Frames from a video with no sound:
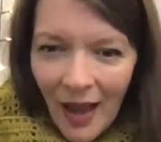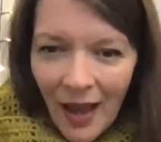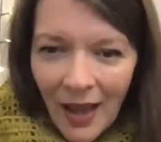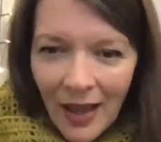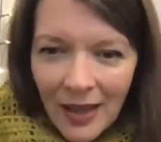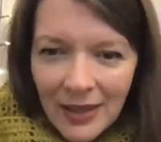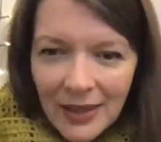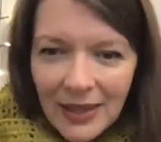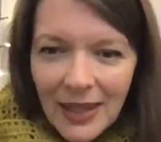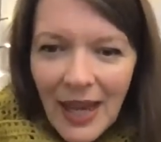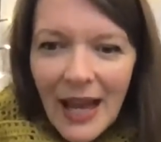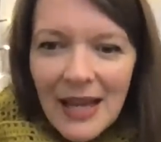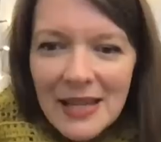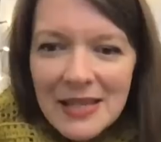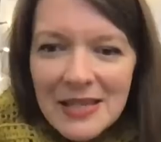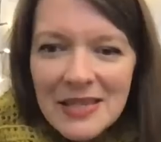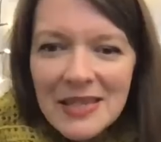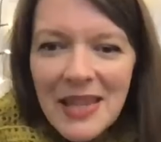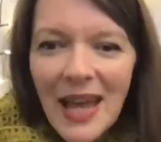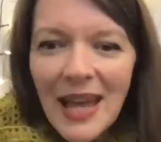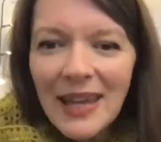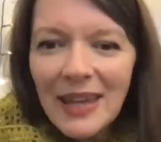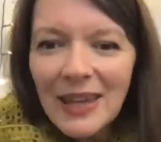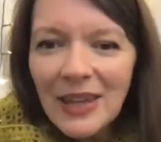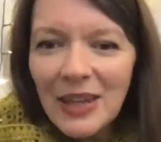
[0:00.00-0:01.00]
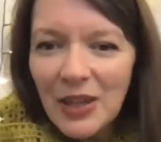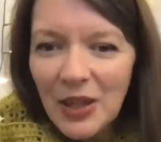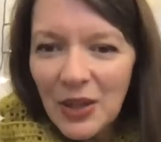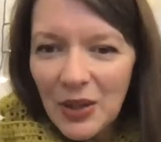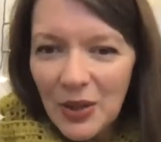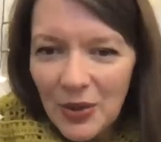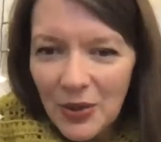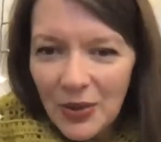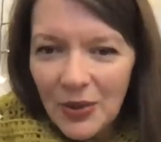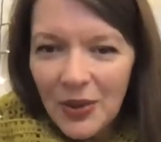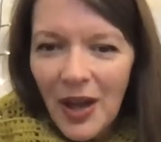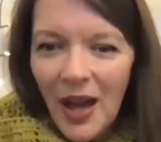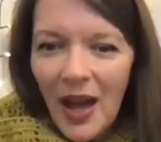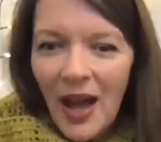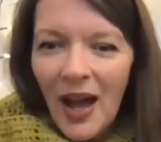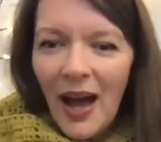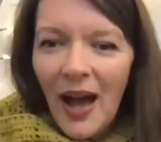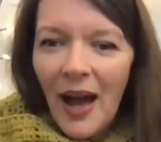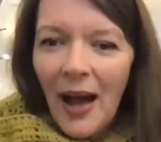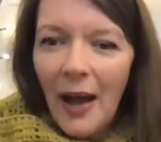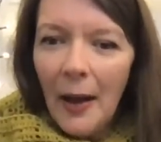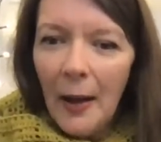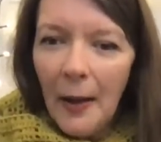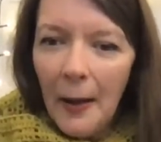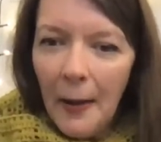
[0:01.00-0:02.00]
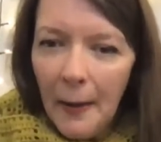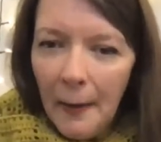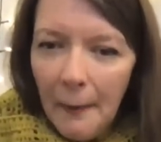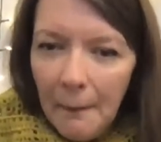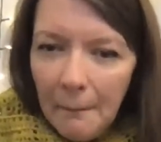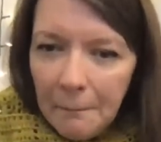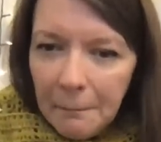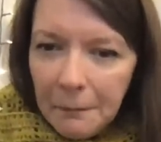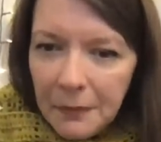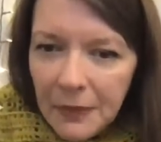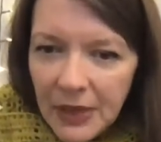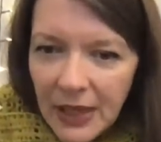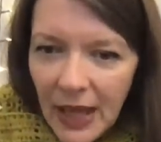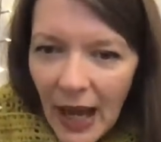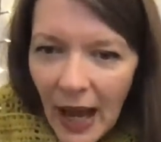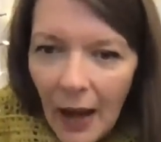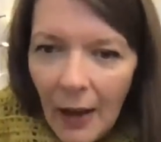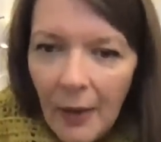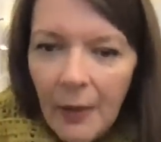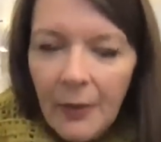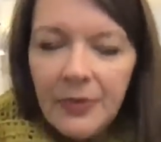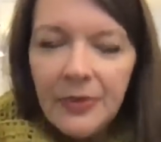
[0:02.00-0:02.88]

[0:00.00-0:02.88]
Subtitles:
yes, thank you. Yeah,